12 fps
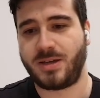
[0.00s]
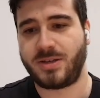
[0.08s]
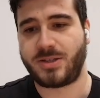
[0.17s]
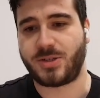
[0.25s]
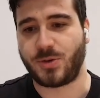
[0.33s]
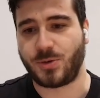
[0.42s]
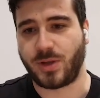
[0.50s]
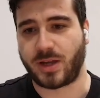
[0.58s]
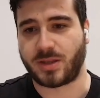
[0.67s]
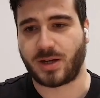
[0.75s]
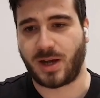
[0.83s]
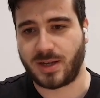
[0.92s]
to like
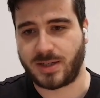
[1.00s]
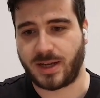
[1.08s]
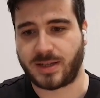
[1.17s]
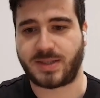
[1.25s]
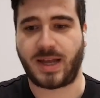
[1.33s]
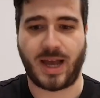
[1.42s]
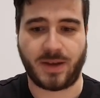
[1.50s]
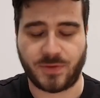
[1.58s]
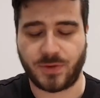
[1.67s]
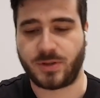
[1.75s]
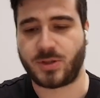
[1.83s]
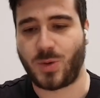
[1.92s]
the context
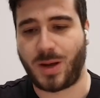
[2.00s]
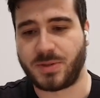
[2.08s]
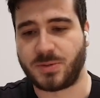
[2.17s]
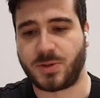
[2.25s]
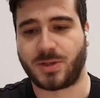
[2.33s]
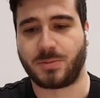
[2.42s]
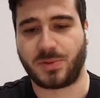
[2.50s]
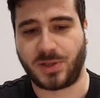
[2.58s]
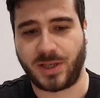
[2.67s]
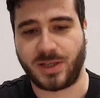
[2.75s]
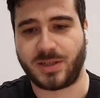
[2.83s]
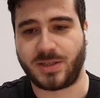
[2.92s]
after the swap has been
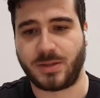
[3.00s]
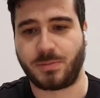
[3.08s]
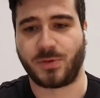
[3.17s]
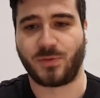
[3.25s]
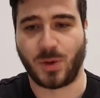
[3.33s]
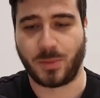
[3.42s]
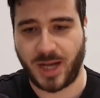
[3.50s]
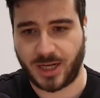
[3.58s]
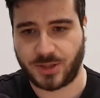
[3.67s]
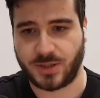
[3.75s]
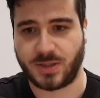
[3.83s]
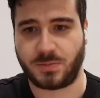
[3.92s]
complete to perform
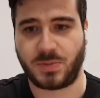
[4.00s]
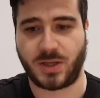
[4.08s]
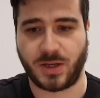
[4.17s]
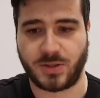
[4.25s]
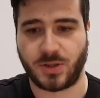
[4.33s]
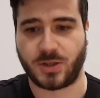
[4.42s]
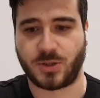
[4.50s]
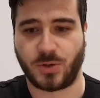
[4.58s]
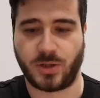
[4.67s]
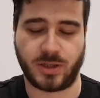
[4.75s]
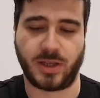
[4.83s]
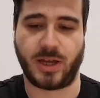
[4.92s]
actions because you're
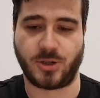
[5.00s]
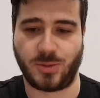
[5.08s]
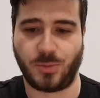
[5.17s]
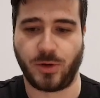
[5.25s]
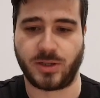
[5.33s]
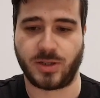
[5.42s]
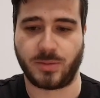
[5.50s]
controlling the entry point to the